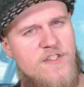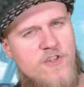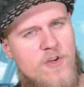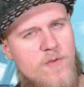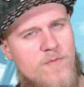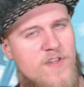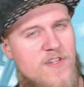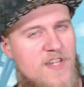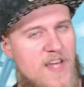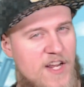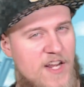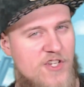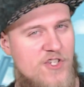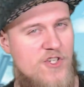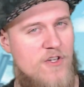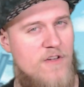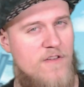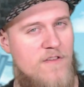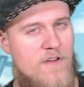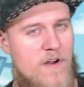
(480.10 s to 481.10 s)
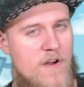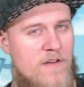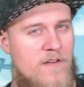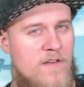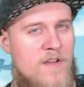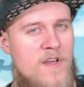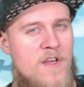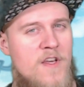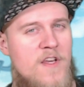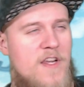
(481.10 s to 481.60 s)
hope the texture is on,
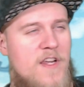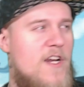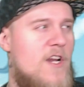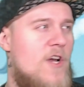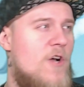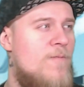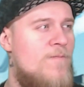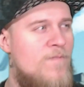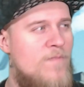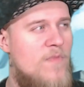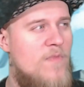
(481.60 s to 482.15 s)
you know,